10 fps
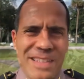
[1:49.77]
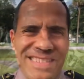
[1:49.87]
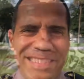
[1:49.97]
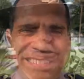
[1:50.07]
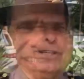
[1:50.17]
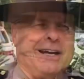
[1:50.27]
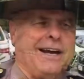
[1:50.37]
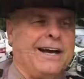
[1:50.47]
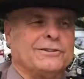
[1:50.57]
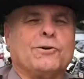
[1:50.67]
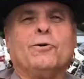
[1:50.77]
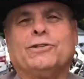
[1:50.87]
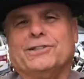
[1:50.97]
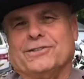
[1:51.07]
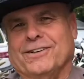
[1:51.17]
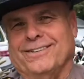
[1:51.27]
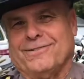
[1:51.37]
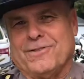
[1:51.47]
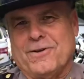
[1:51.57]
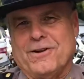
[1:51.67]
I was a school teacher
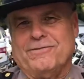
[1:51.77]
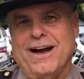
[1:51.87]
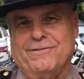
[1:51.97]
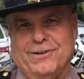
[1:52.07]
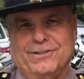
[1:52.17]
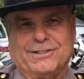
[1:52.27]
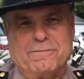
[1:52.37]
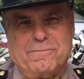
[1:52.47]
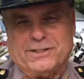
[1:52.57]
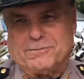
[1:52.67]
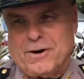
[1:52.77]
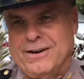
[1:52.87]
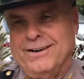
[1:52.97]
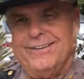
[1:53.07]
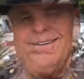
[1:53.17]
for 35 years up in Pittsburgh.